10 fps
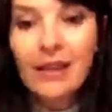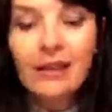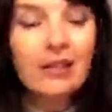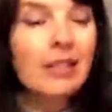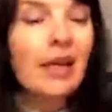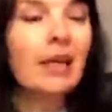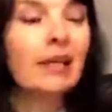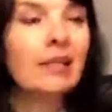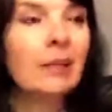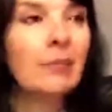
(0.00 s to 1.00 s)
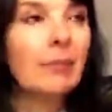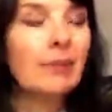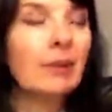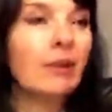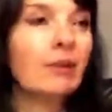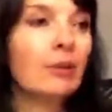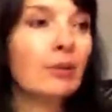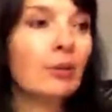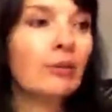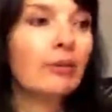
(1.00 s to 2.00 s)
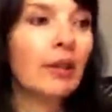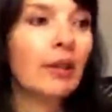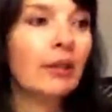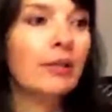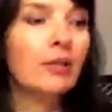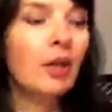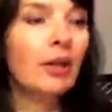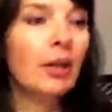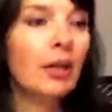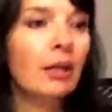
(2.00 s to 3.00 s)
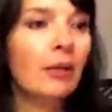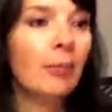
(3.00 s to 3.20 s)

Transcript: that to say, like, some of my songs are sort of like sonic